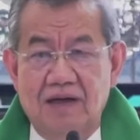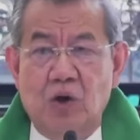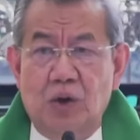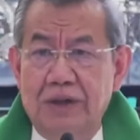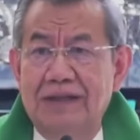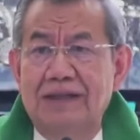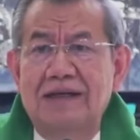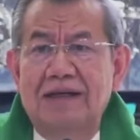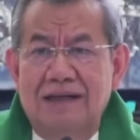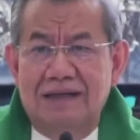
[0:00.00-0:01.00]
Hoarding
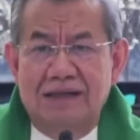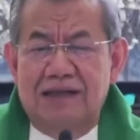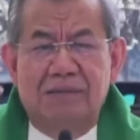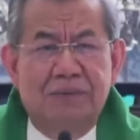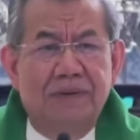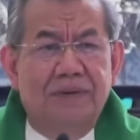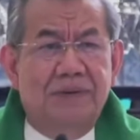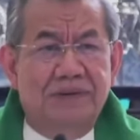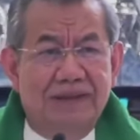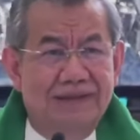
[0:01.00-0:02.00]
na,
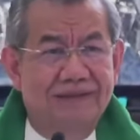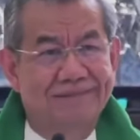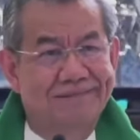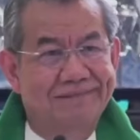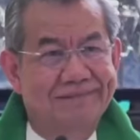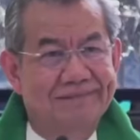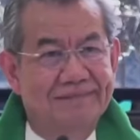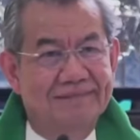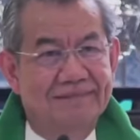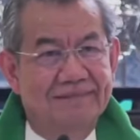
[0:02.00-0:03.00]
gabundok na.
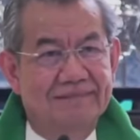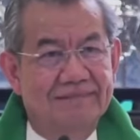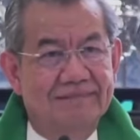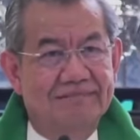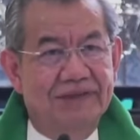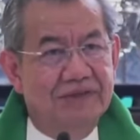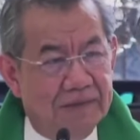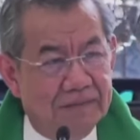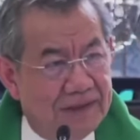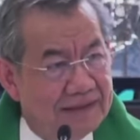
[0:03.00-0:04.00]
But you
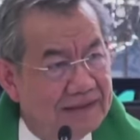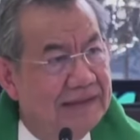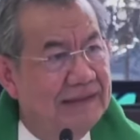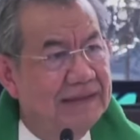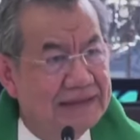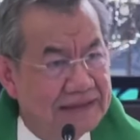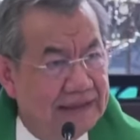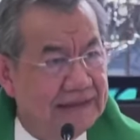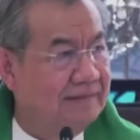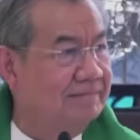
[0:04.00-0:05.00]
have not really
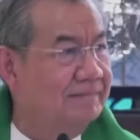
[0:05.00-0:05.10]
shared.